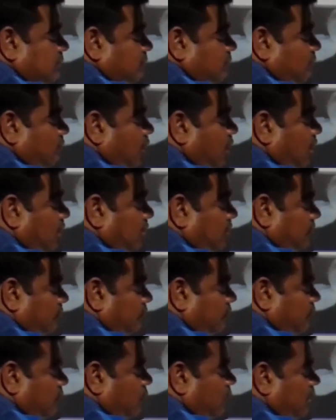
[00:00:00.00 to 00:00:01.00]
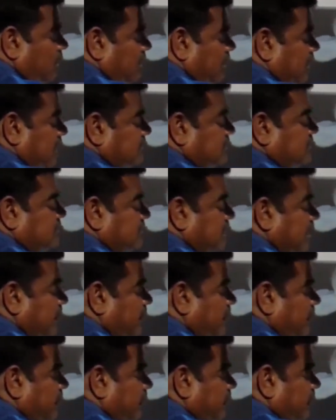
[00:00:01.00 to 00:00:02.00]
what we call it as a
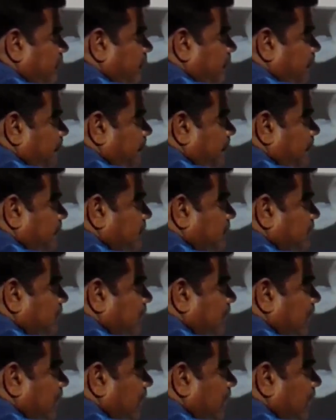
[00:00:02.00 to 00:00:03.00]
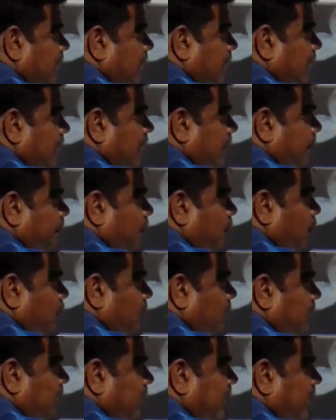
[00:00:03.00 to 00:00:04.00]
stamen, this
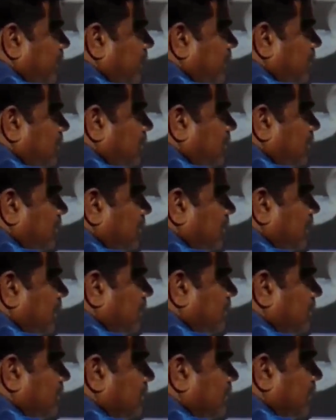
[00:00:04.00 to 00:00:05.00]
pollen grain get a